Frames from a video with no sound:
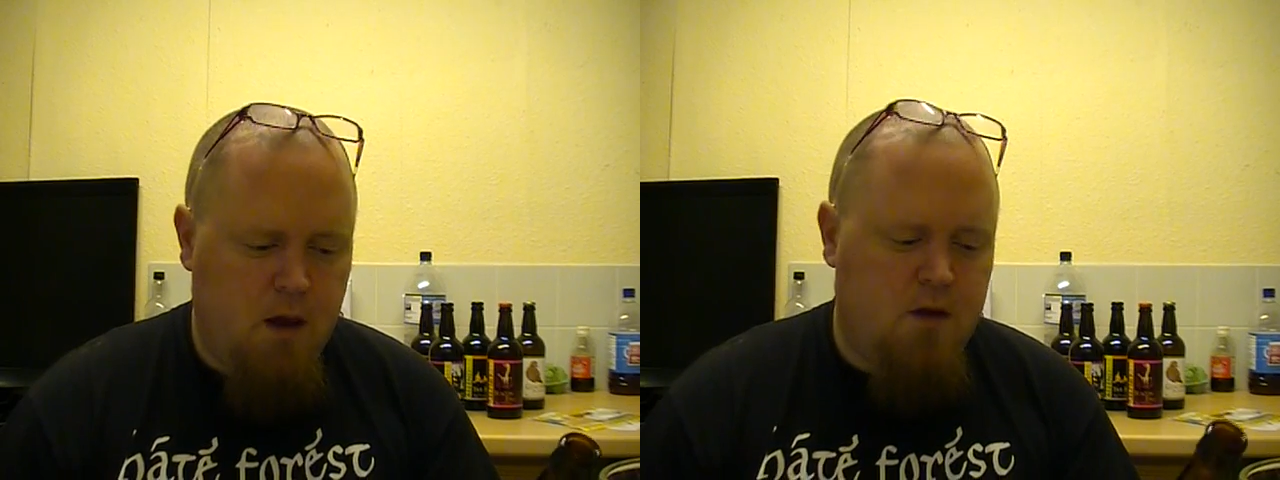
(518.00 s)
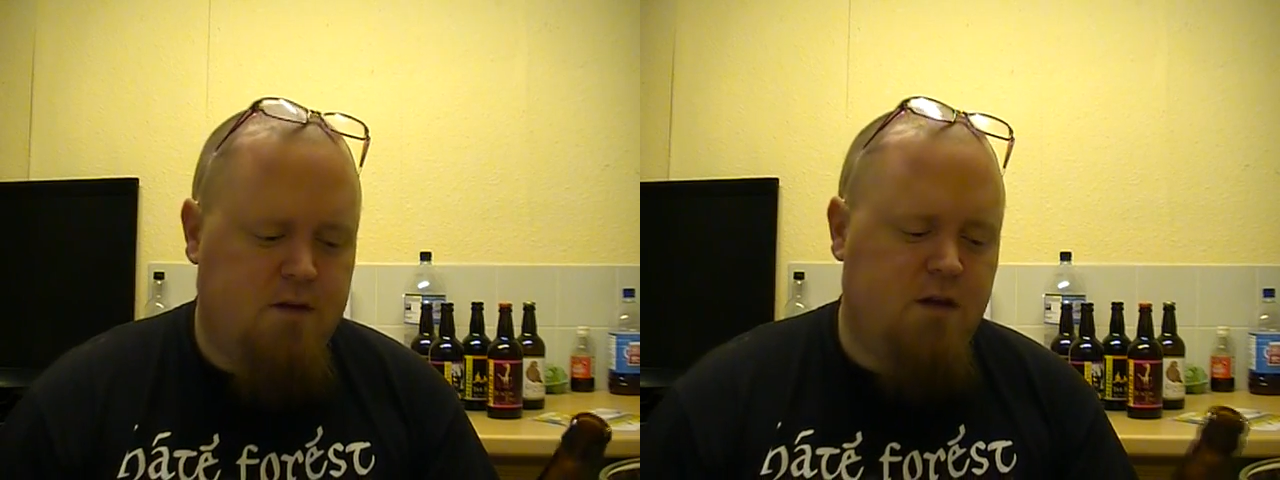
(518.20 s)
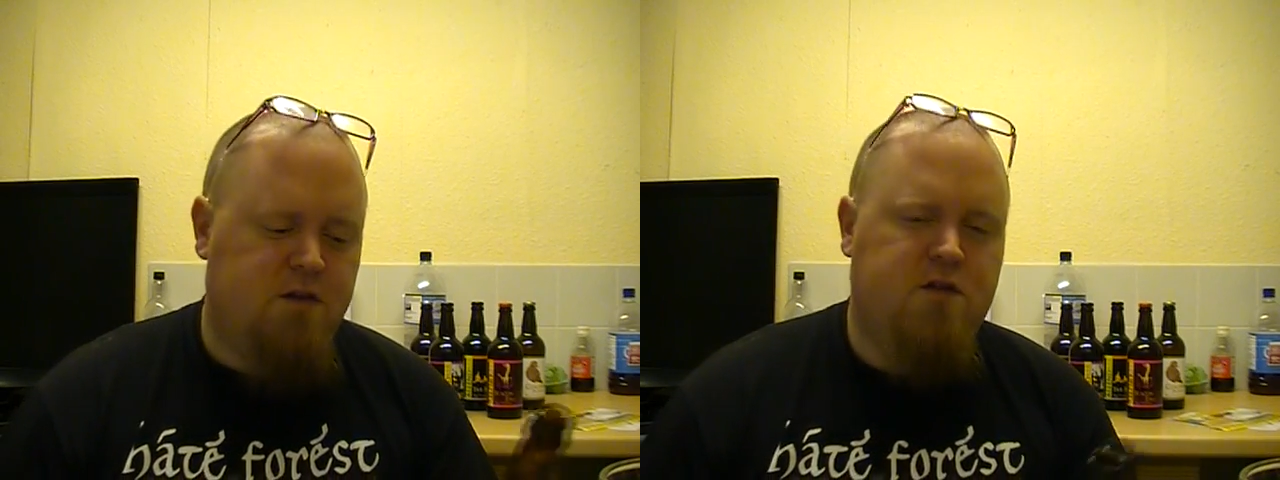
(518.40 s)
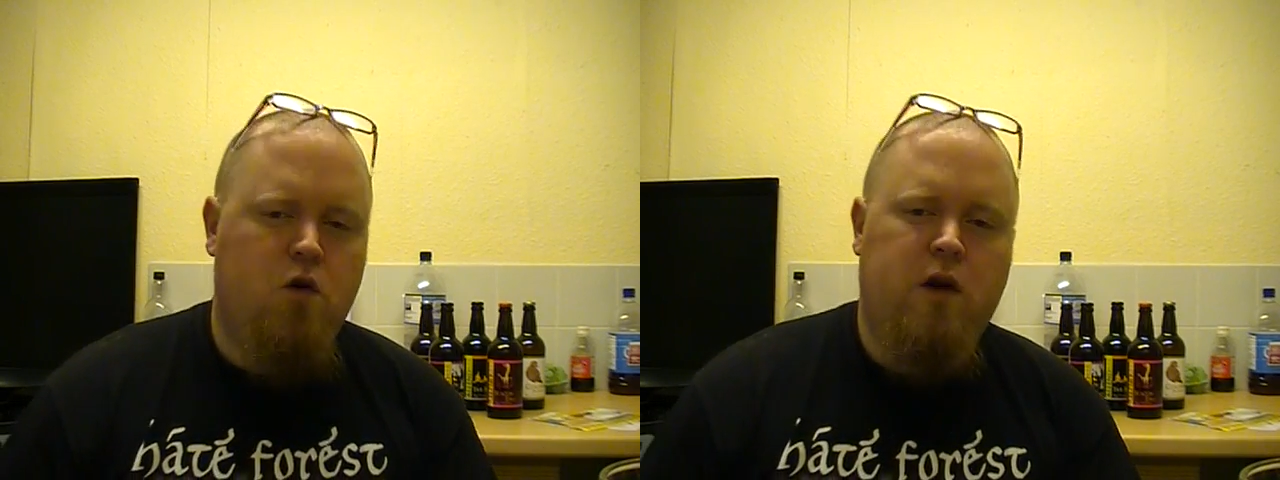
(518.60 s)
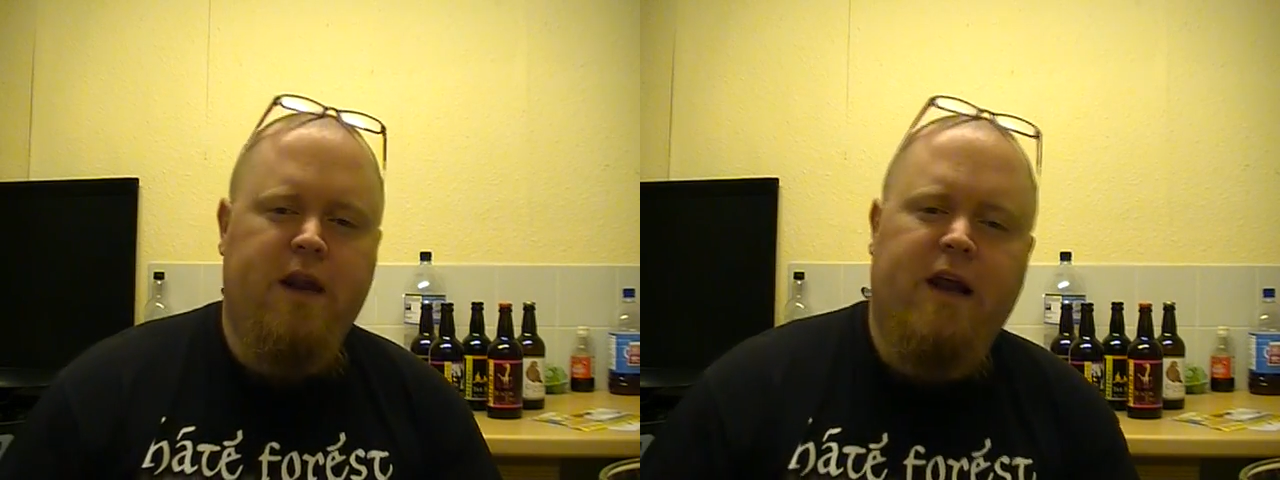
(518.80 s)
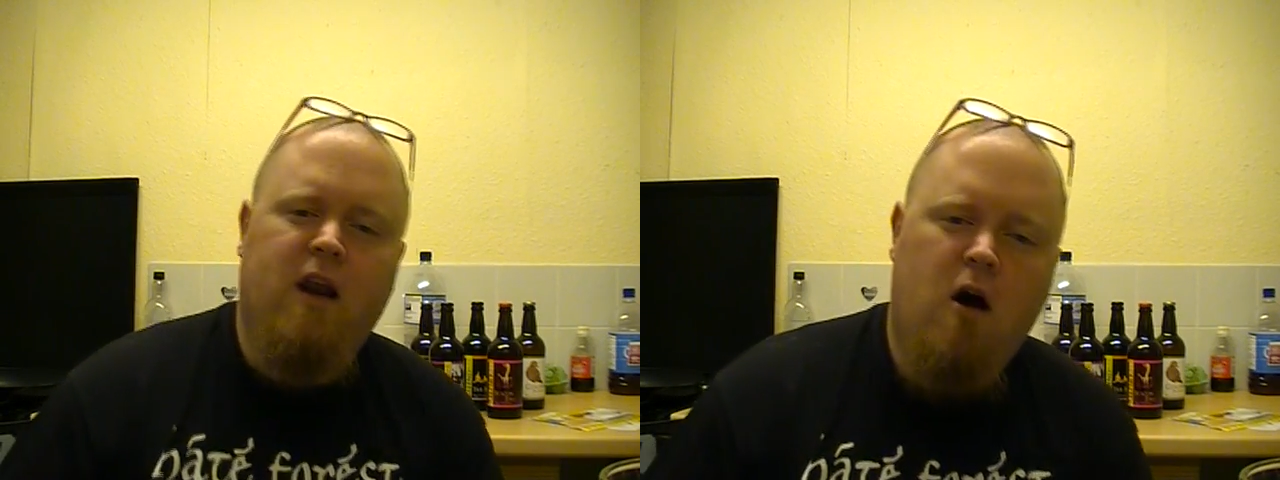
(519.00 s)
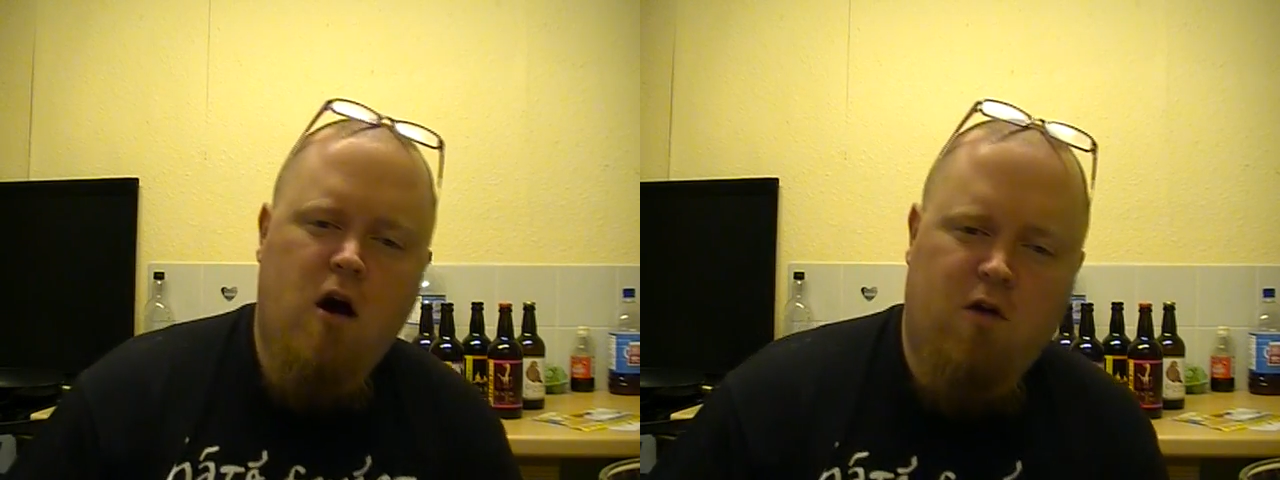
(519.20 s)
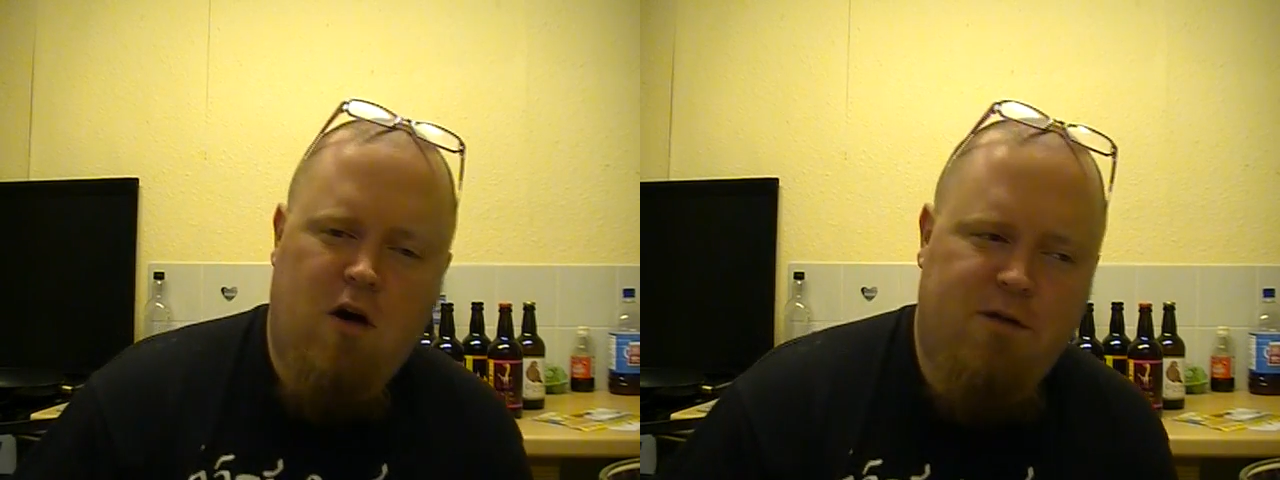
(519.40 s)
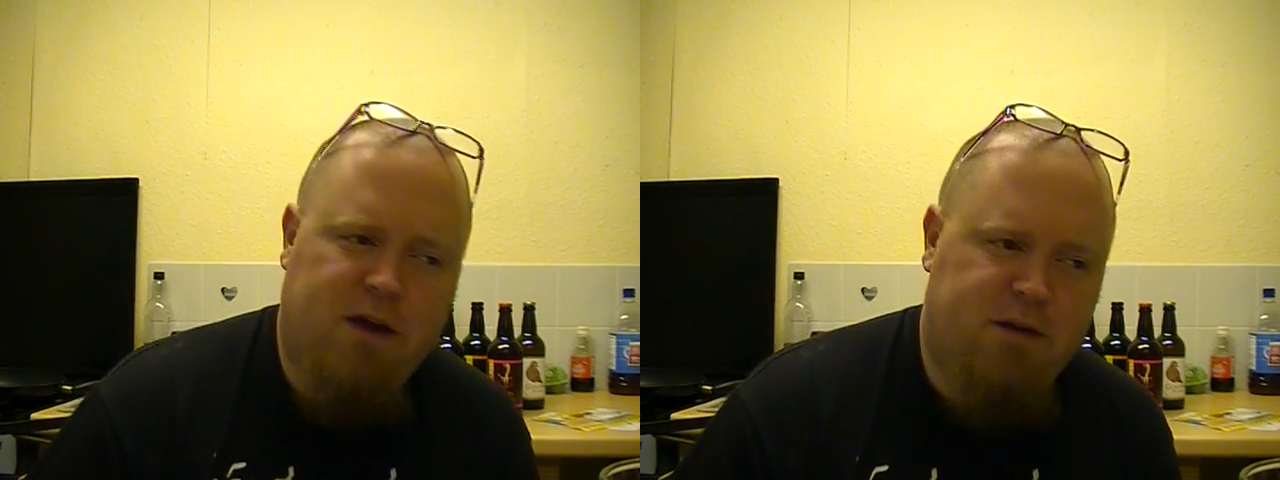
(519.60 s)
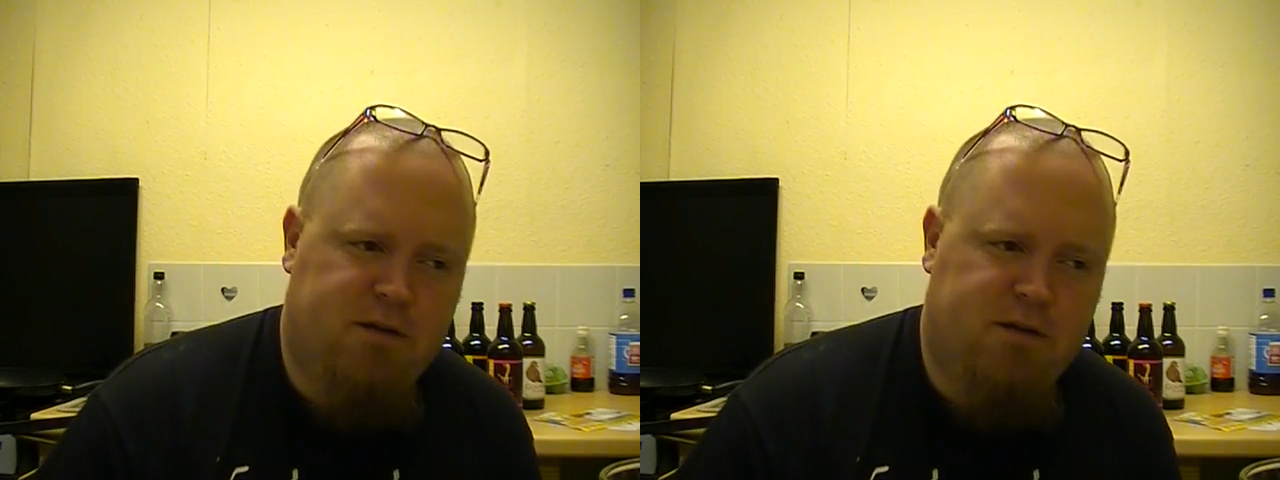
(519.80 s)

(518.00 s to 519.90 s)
see, just calling it a lager, I think,